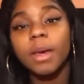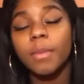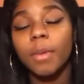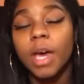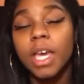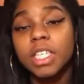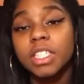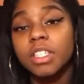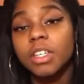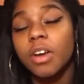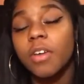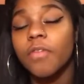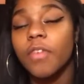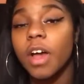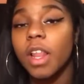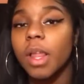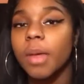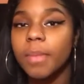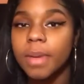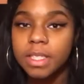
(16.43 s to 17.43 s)
Make sure to
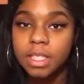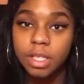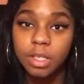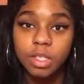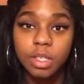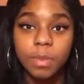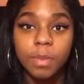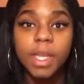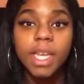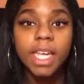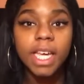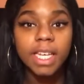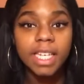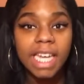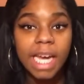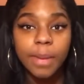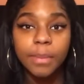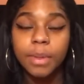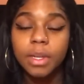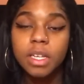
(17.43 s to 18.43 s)
follow my social media
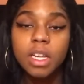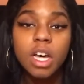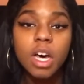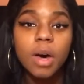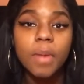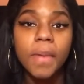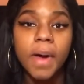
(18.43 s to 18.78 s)
down below.